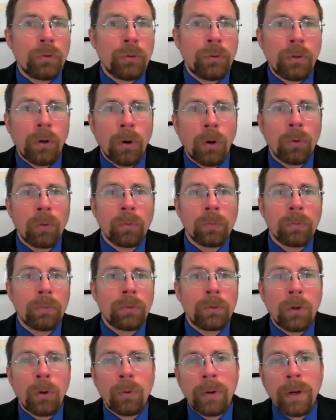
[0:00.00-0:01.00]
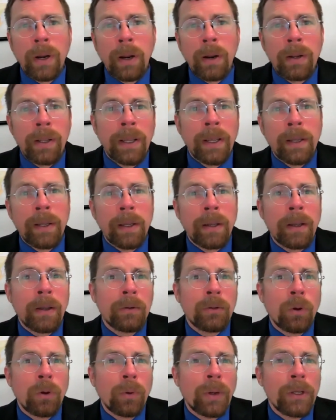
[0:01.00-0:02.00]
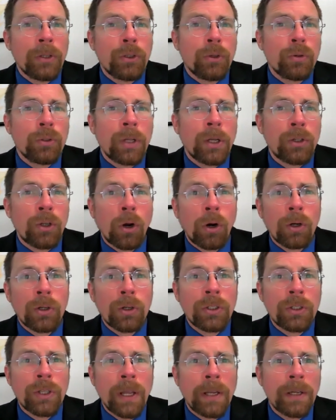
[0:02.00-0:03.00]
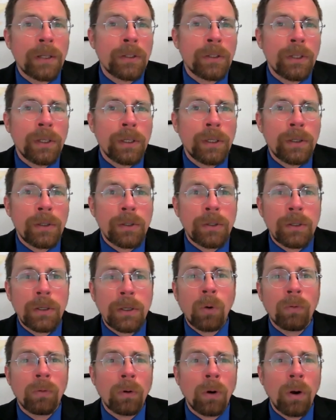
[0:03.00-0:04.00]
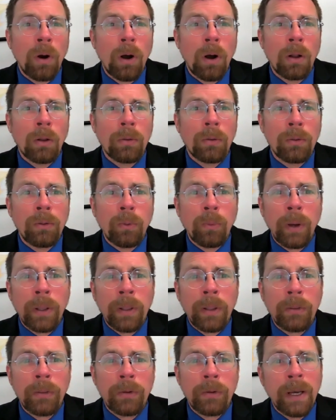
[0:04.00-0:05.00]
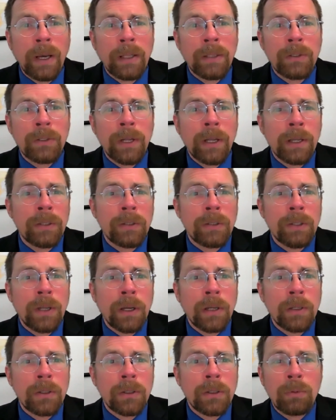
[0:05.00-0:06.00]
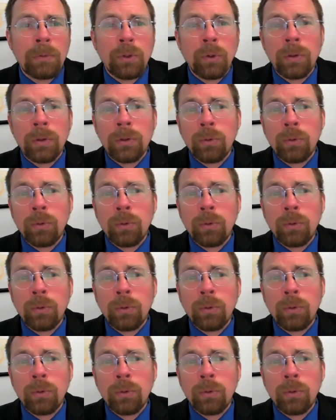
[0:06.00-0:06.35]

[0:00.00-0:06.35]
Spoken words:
don't issue such harsh sentences overall the way that the United States does. So in